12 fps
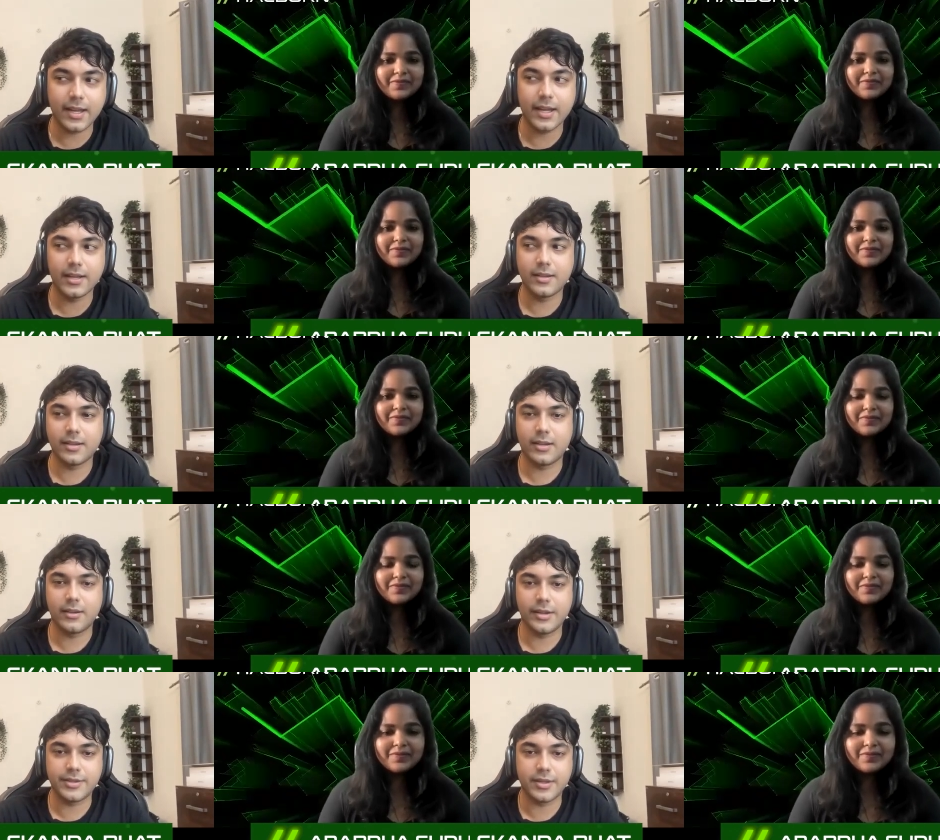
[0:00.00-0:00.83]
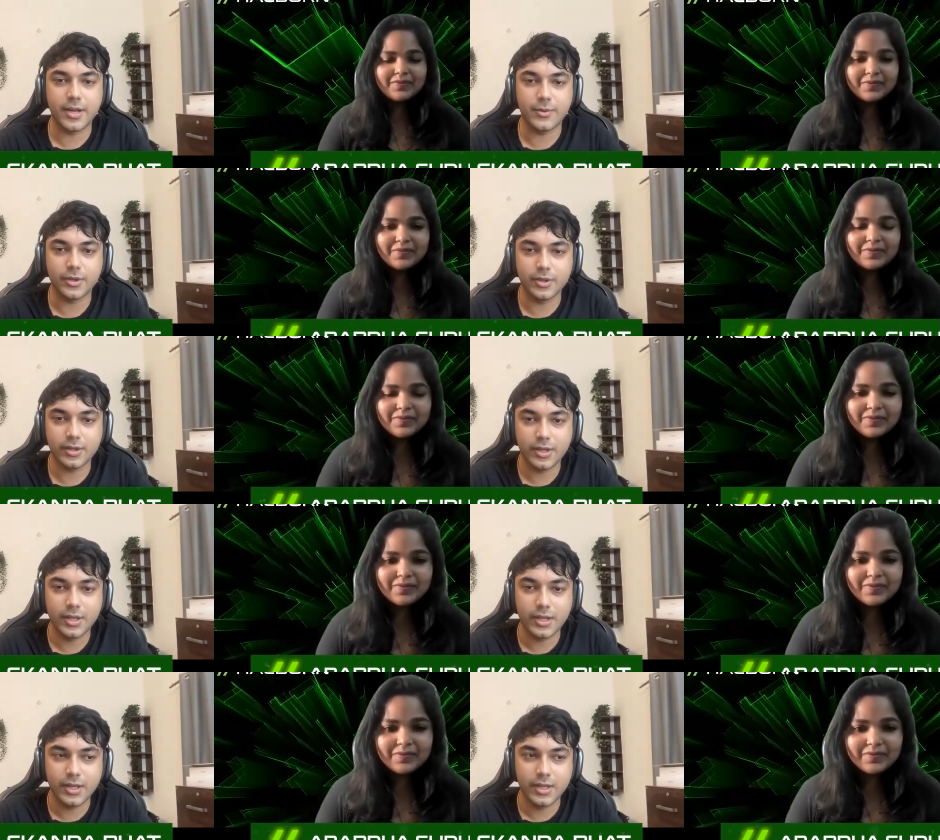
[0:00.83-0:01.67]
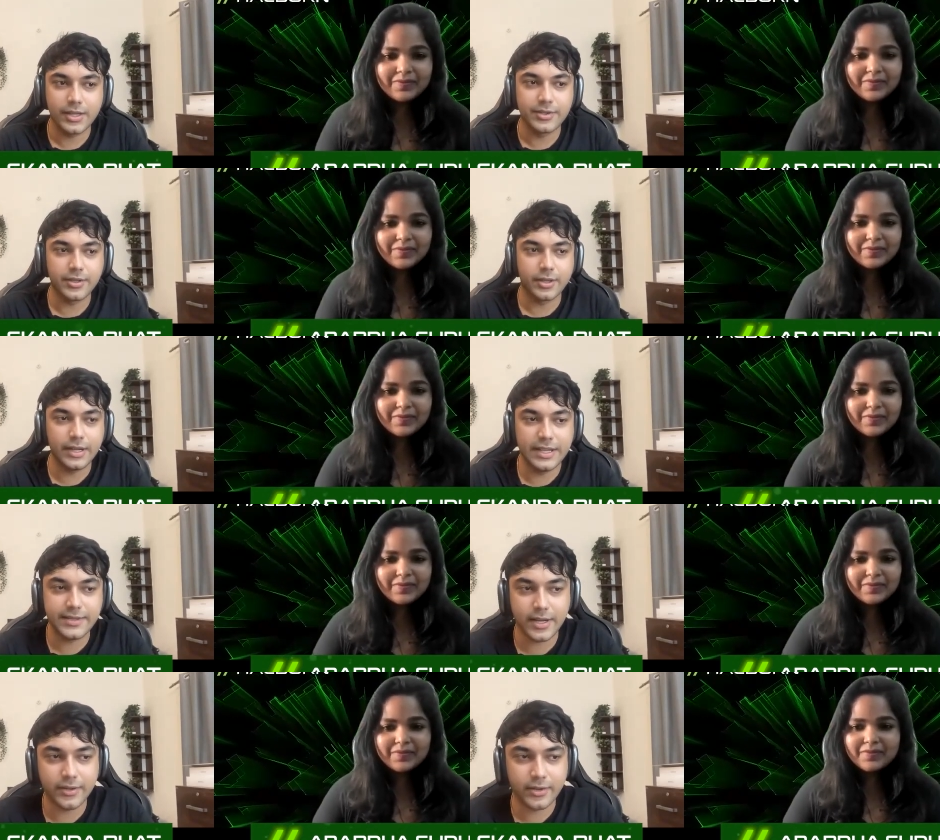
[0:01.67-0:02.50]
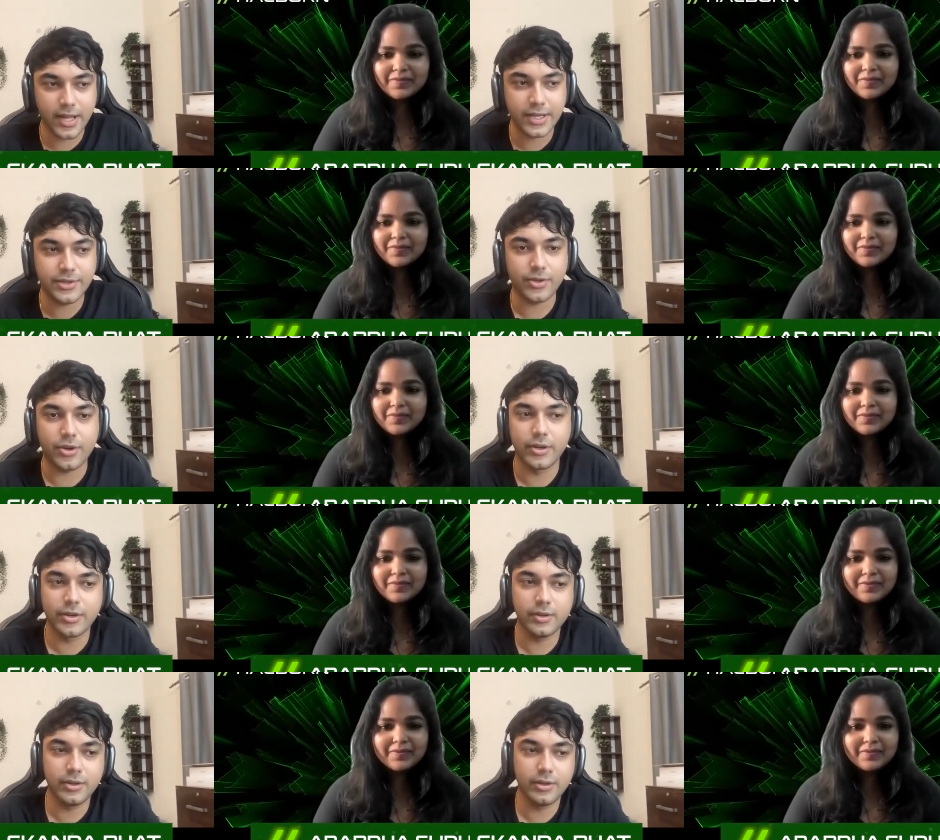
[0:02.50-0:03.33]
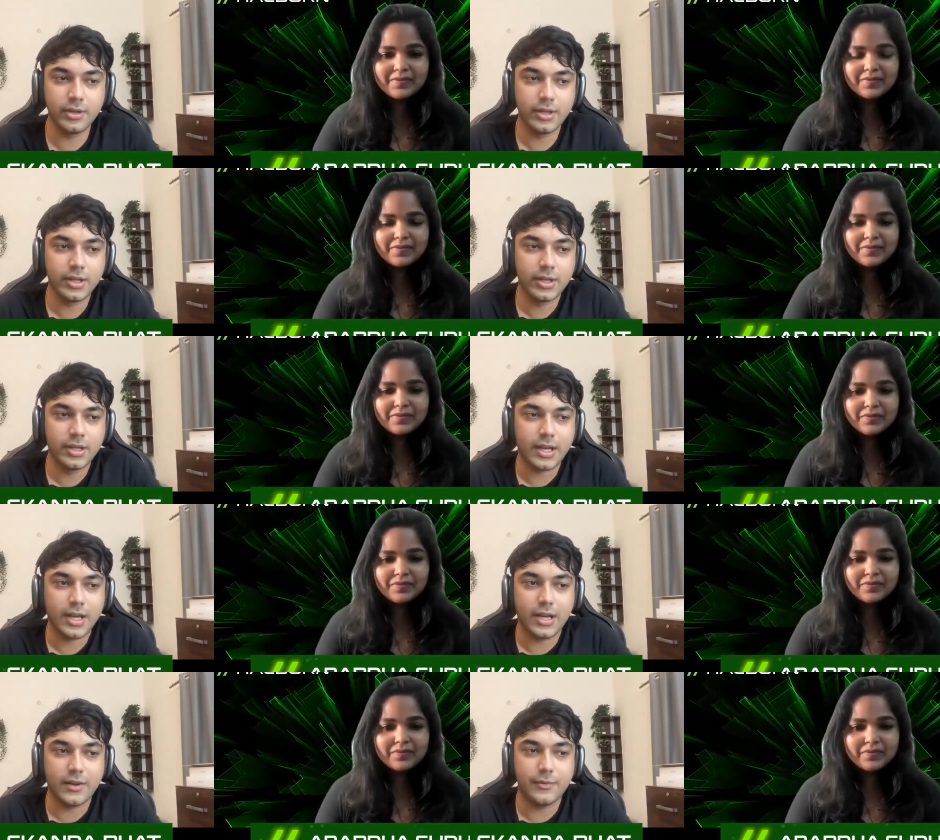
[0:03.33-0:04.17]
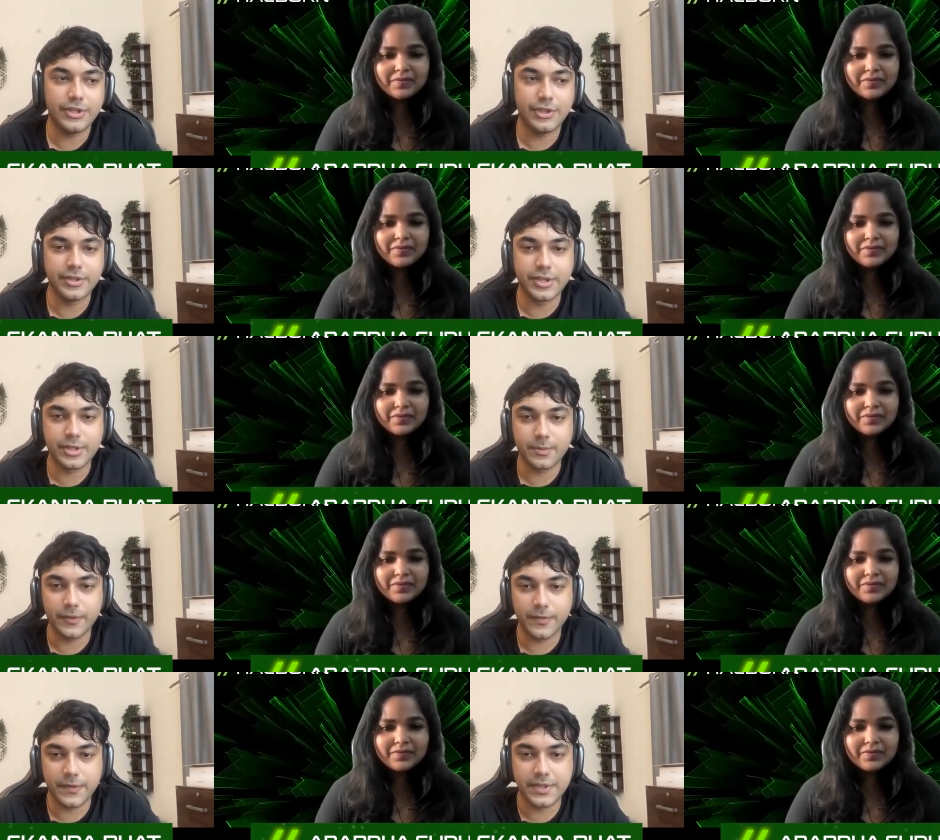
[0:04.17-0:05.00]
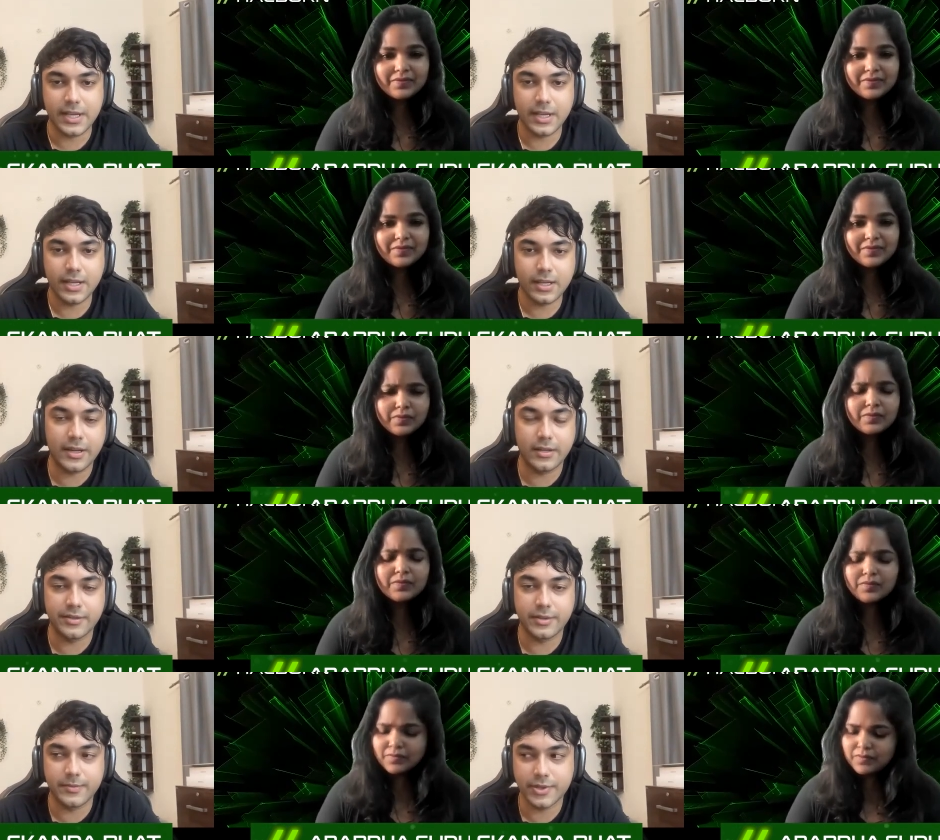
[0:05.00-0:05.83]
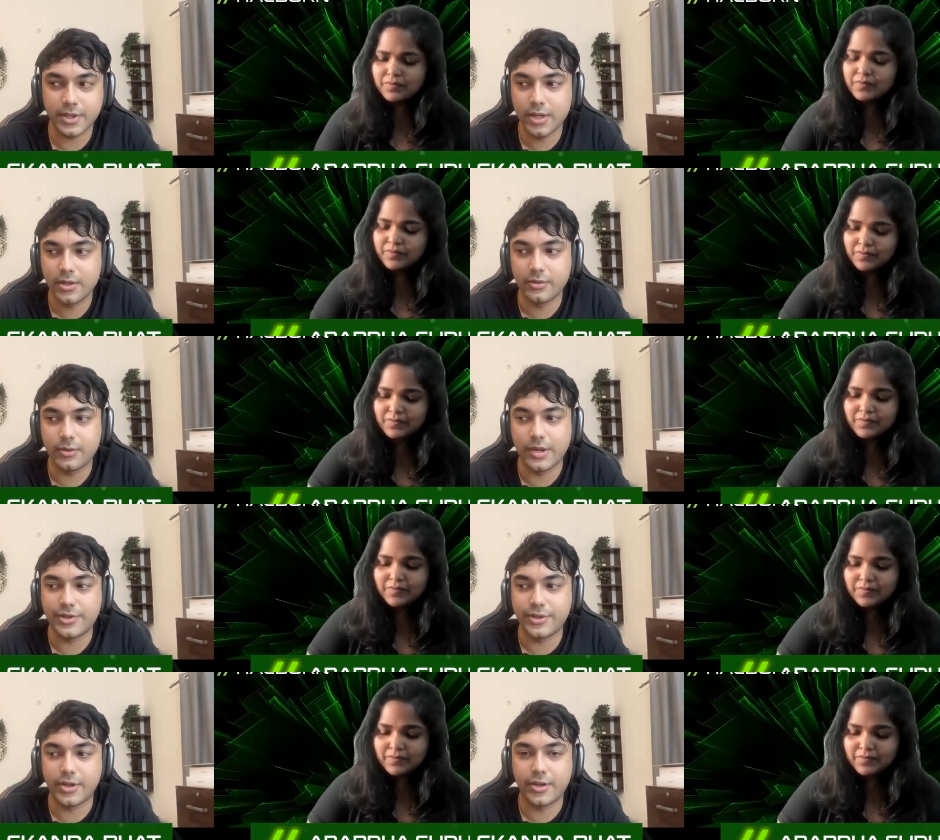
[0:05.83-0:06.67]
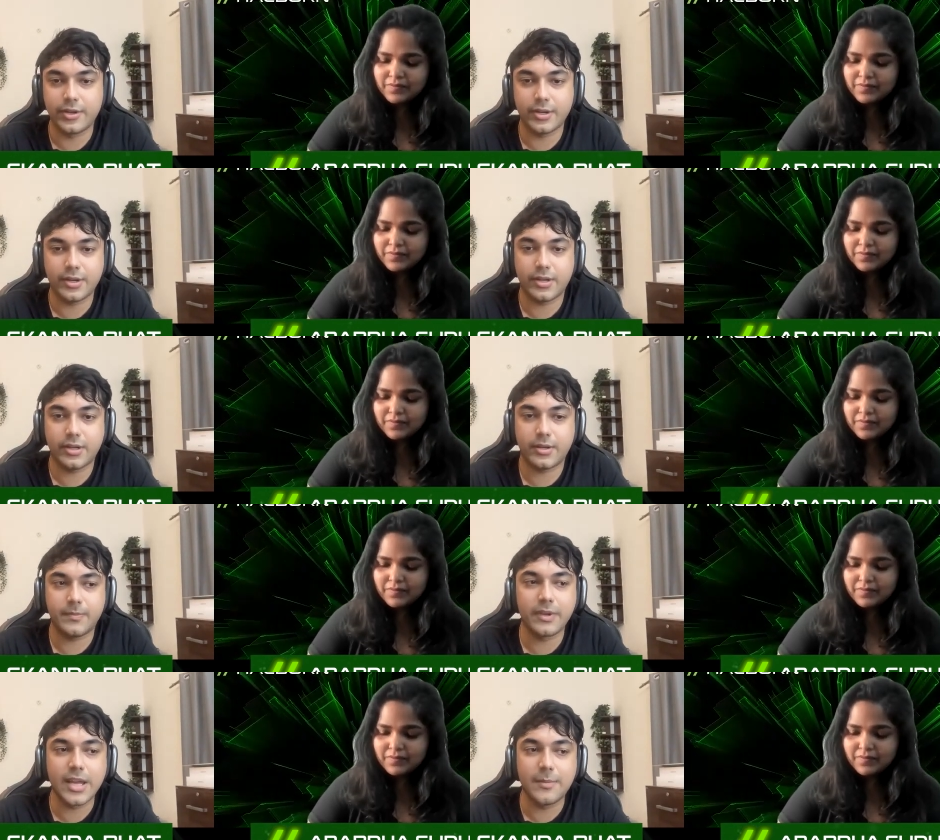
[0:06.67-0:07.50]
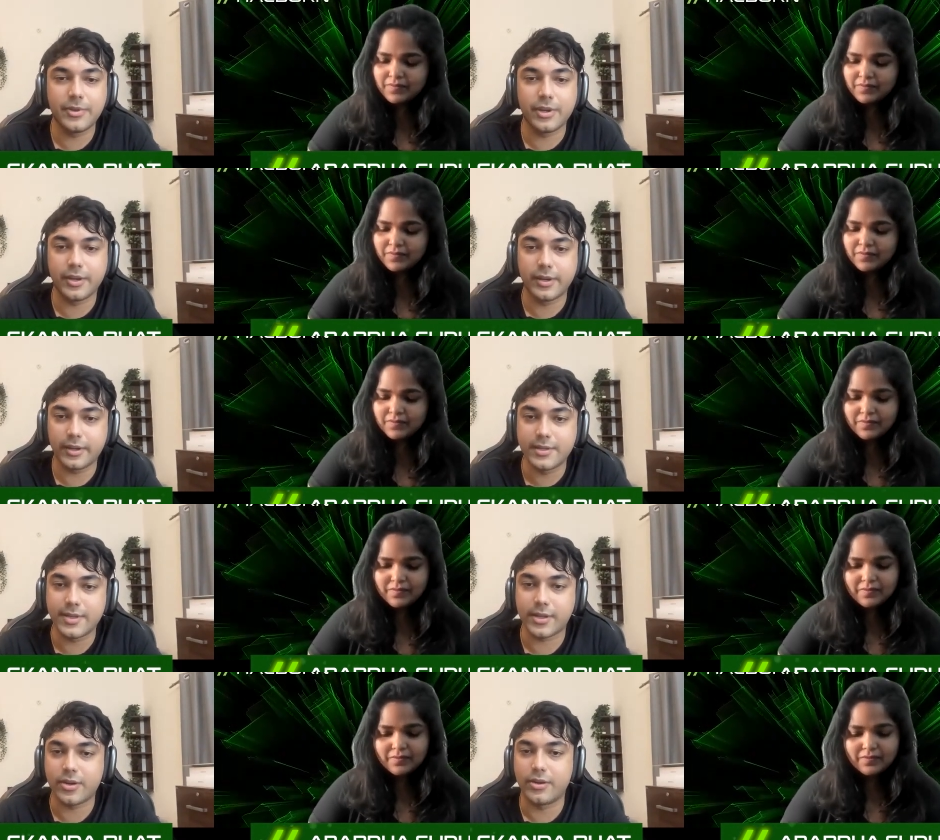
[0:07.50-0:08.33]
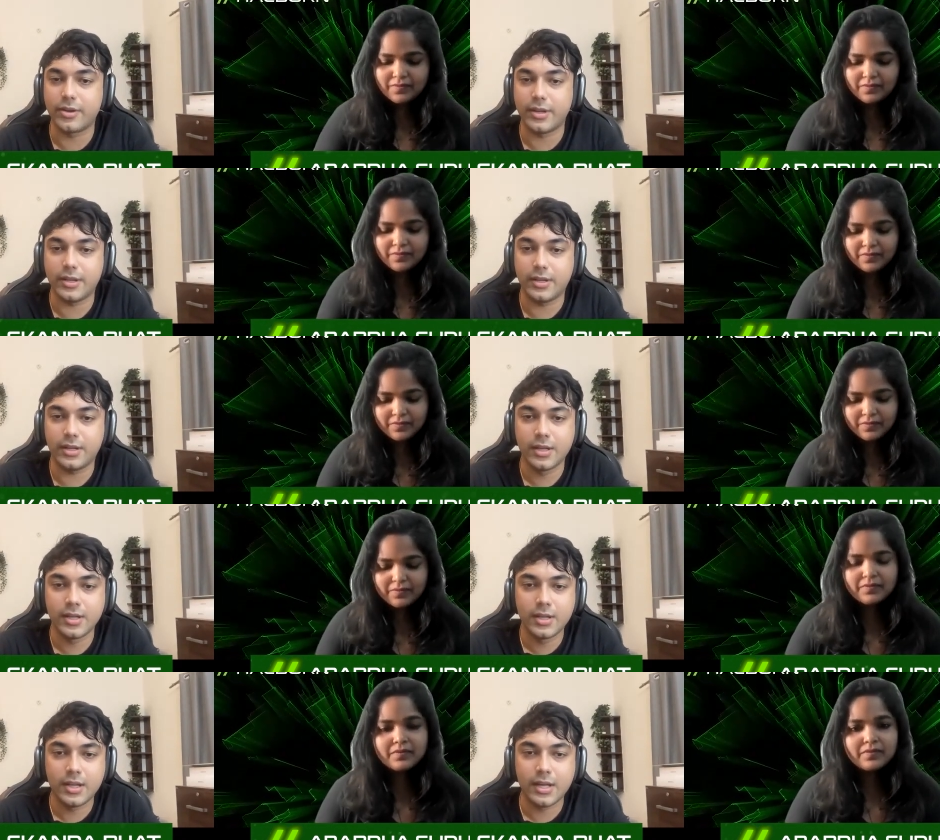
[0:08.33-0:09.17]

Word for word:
Speaker 1: tech at Razor Network. It's a decentralized oracle uh, which uses proof of stake mechanisms to ensure uh, game theoretical security